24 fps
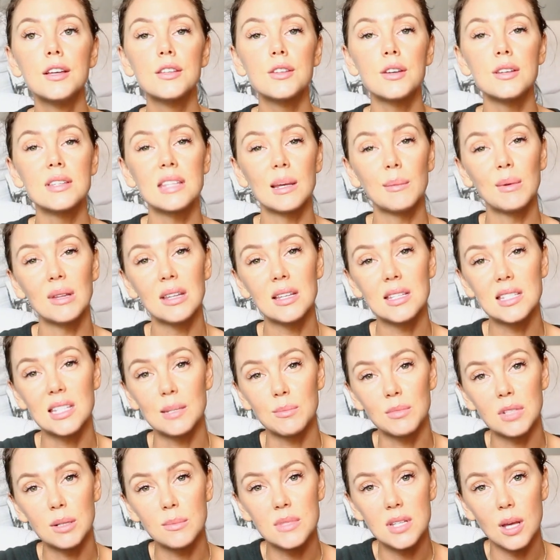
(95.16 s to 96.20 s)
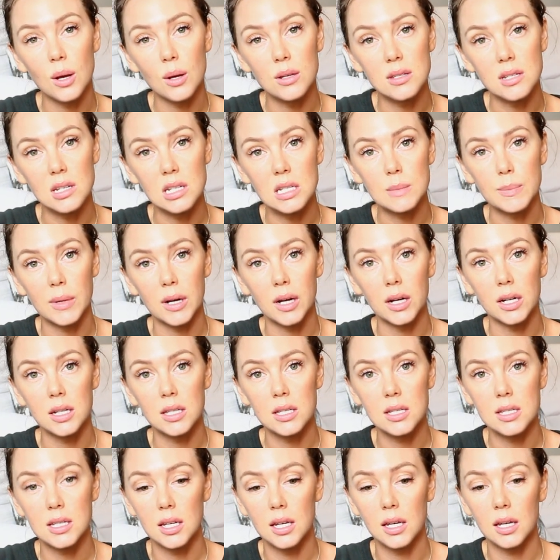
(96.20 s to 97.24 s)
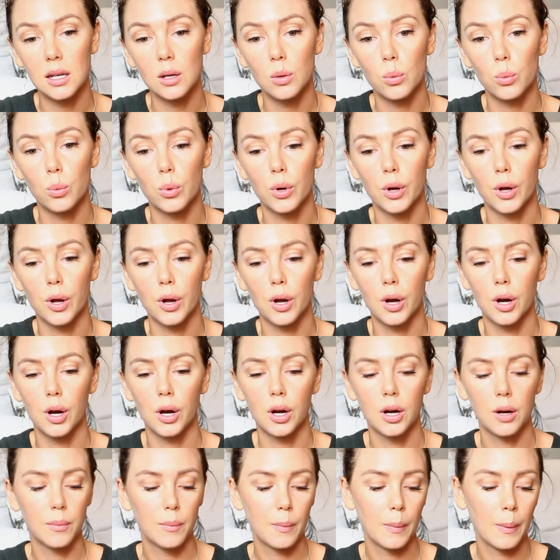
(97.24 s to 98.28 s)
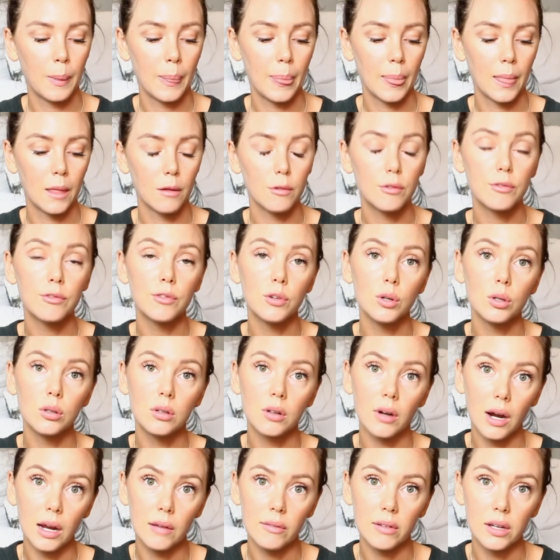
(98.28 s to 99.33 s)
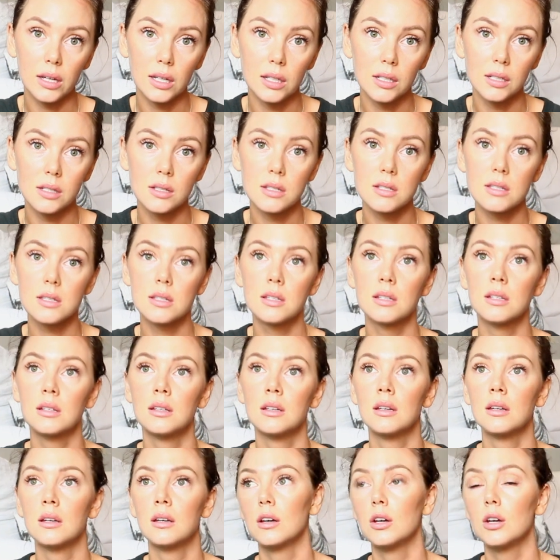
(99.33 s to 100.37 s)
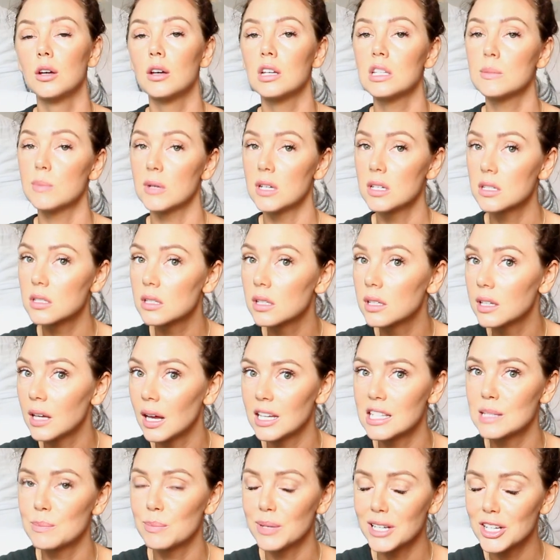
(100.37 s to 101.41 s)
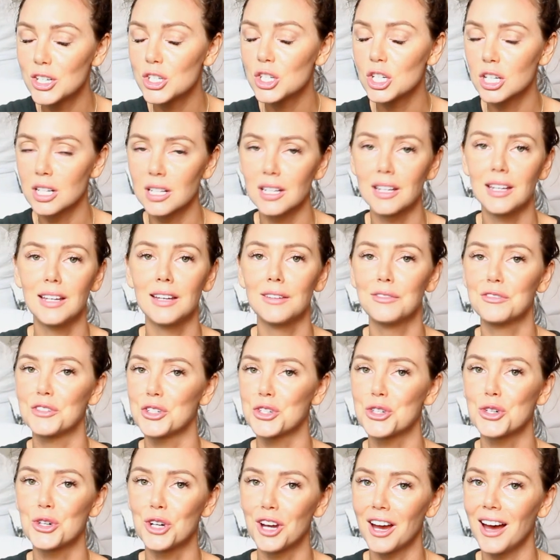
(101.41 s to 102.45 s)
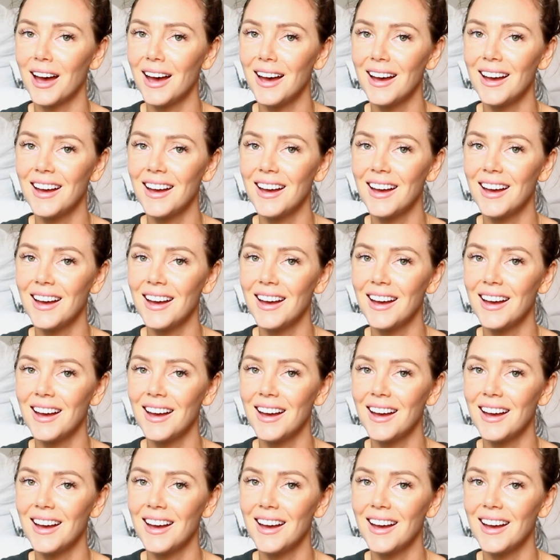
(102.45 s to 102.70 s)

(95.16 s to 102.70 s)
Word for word: So some of the symptoms I was experiencing were food cravings, especially for sugar.